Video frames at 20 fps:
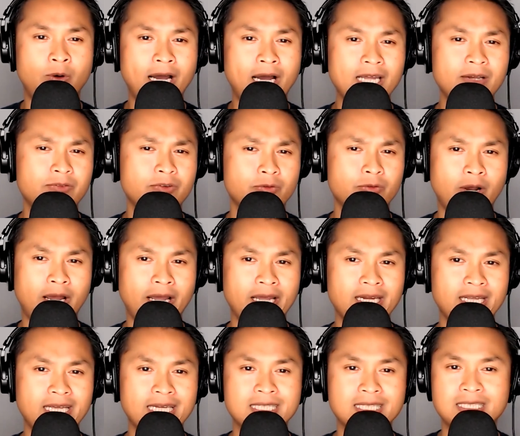variety
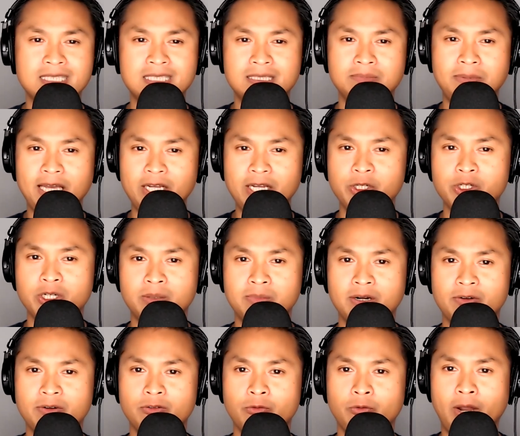and spectrum
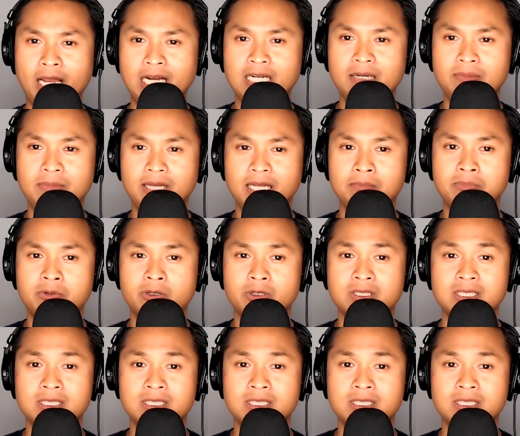of random inputs